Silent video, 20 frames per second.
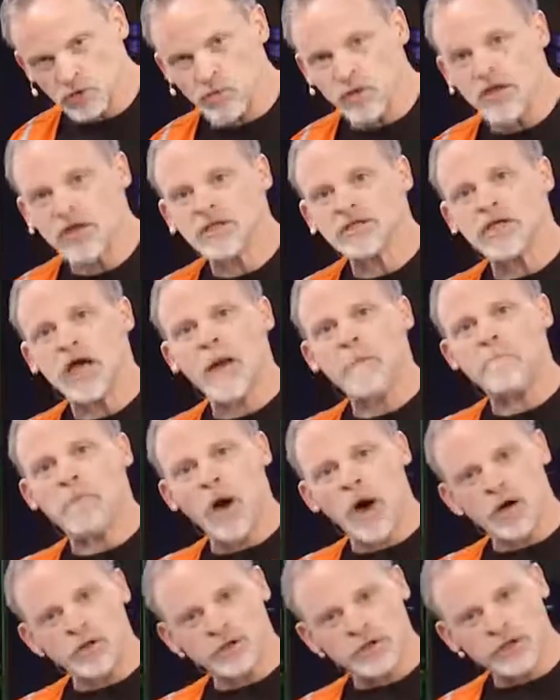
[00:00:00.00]
We can assign
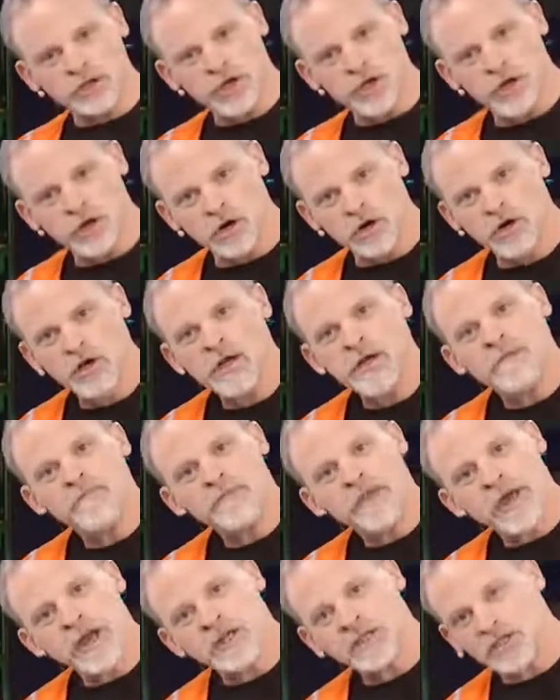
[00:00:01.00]
policies here,
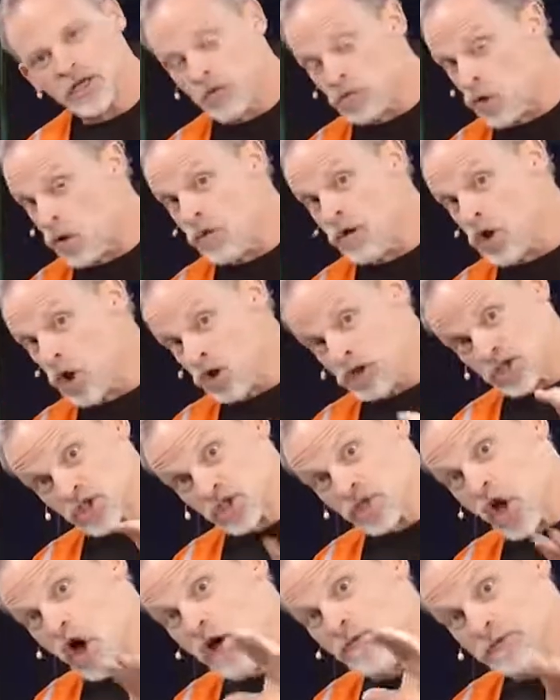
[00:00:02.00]
and it's what we call a
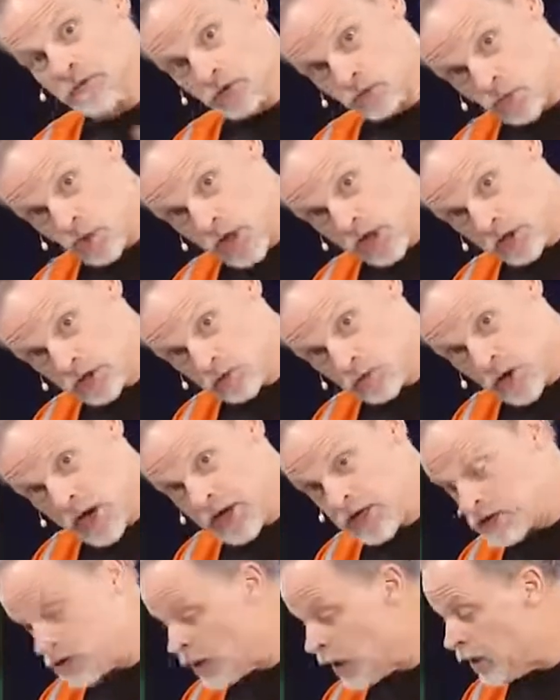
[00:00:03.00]
soft switch,
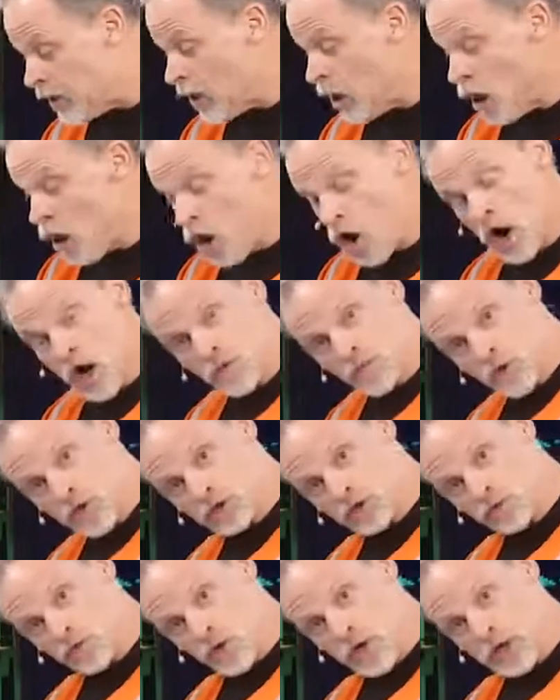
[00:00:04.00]
right? It's not a hardware
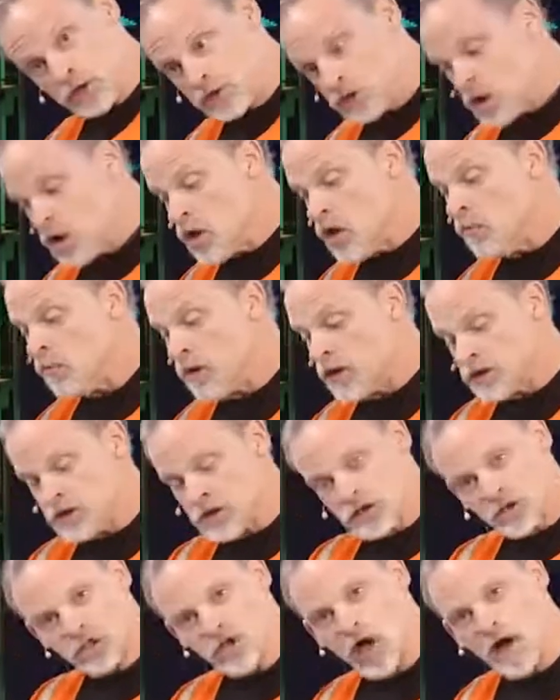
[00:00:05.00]
switch, but it's
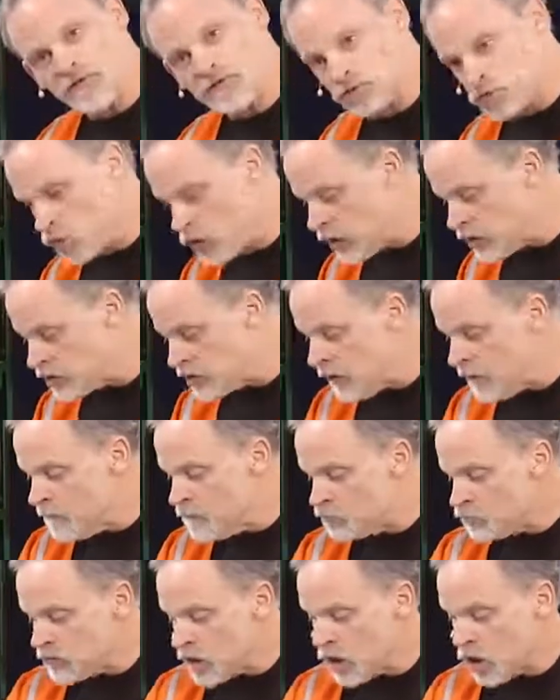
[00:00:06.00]
a soft switch
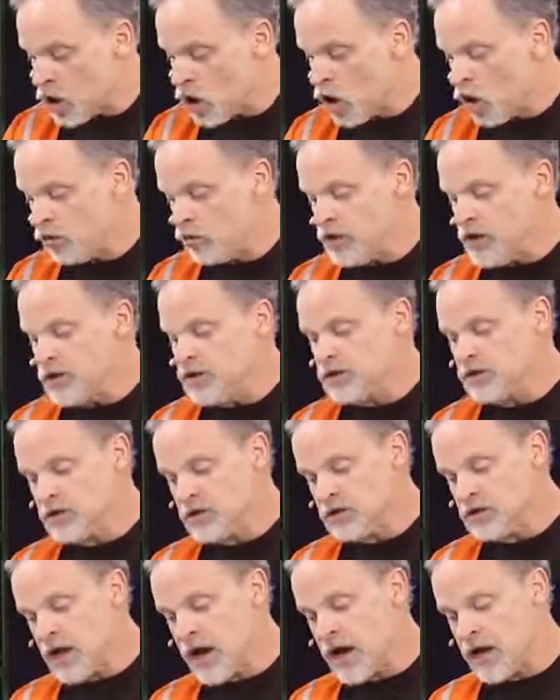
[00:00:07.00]
that all these
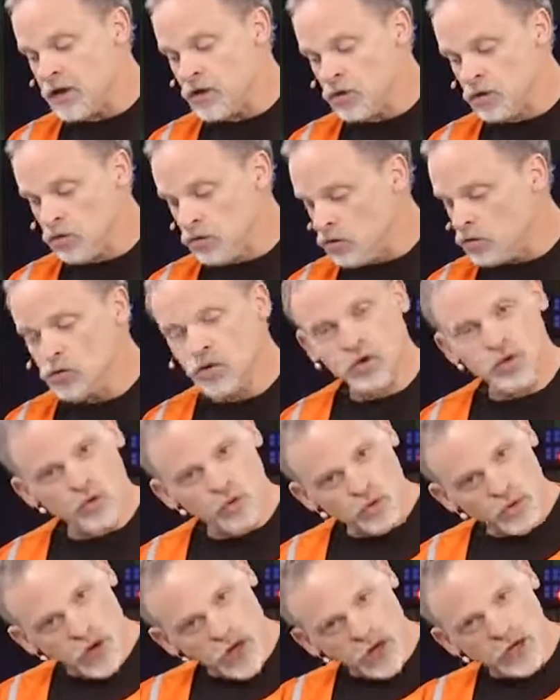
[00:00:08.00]
can tie into
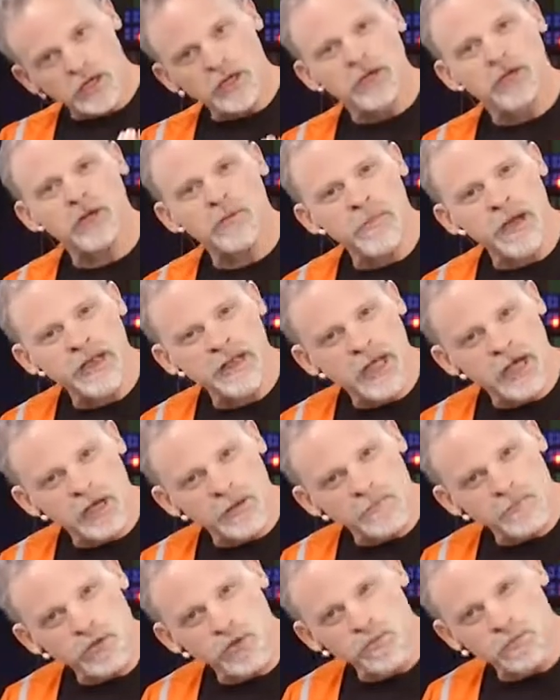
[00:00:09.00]
to make that
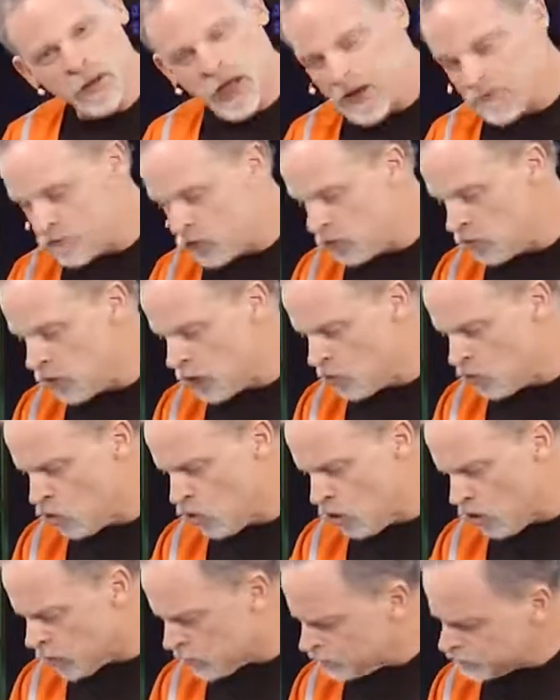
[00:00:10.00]
compute platform really
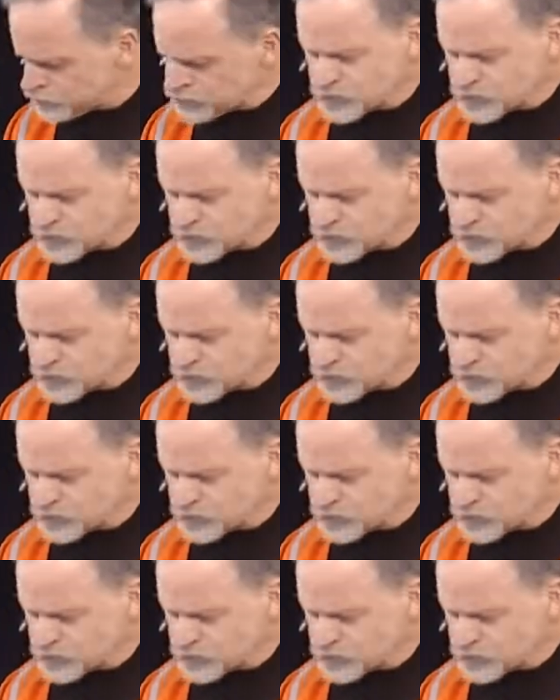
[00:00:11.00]
work.